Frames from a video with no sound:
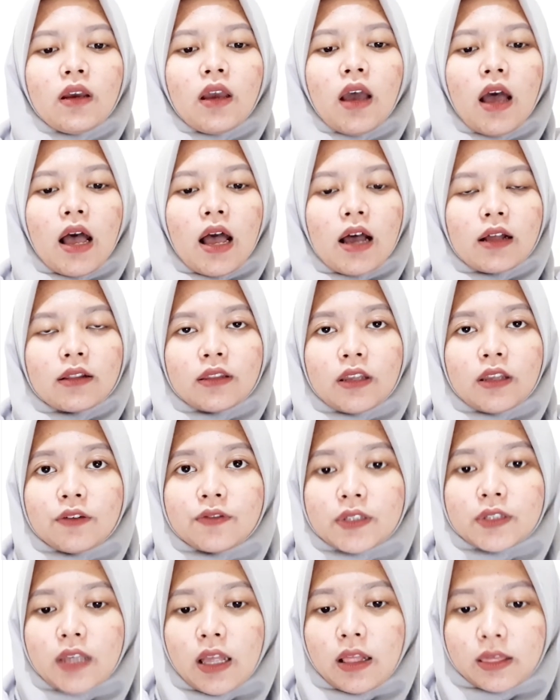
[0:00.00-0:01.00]
Active
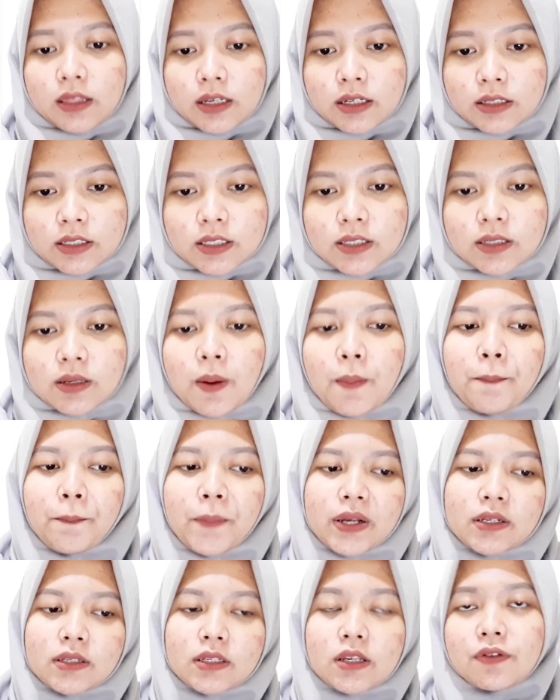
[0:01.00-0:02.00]
sentence,
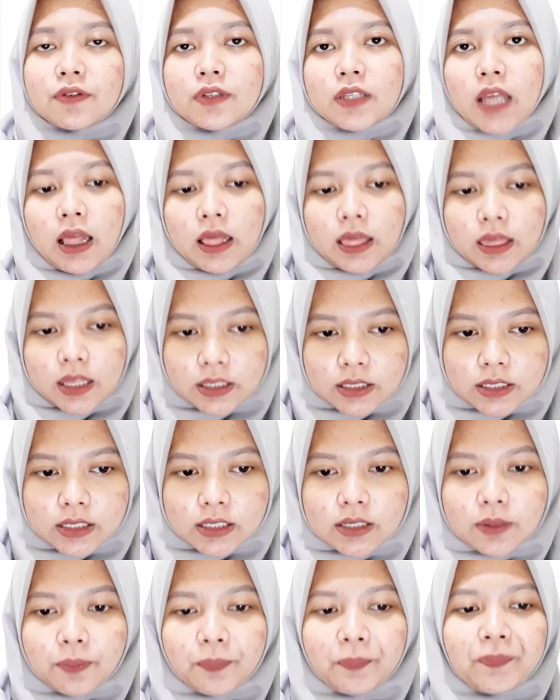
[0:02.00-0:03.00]
passive sentence,
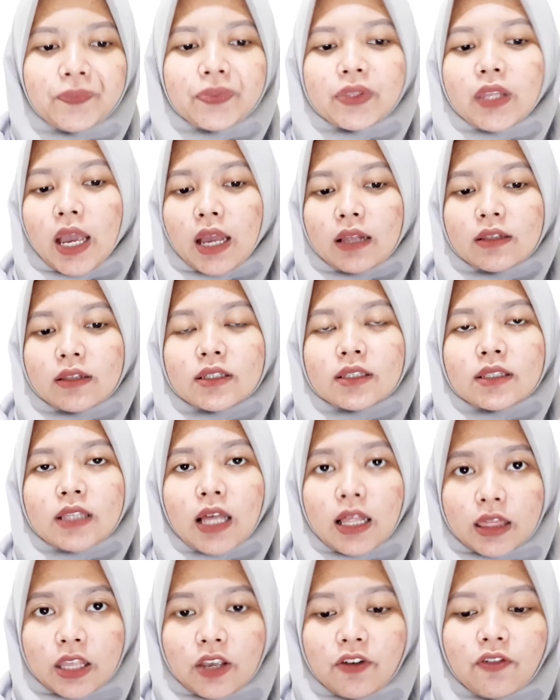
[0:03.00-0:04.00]
and
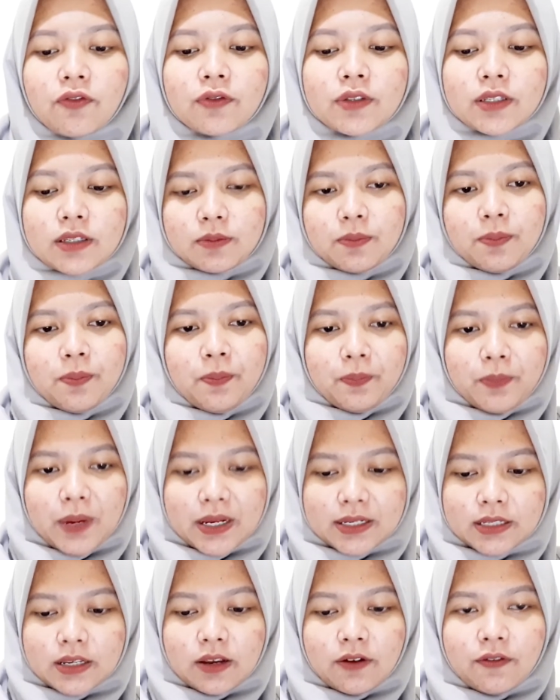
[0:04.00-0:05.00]
stative
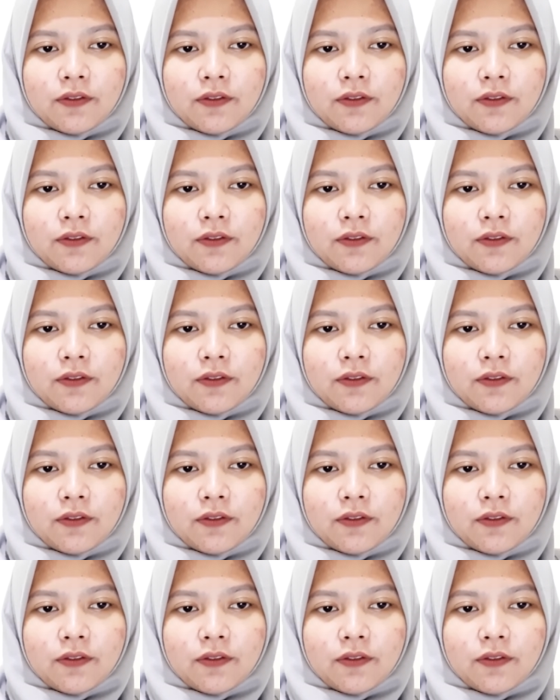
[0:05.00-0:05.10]
passive.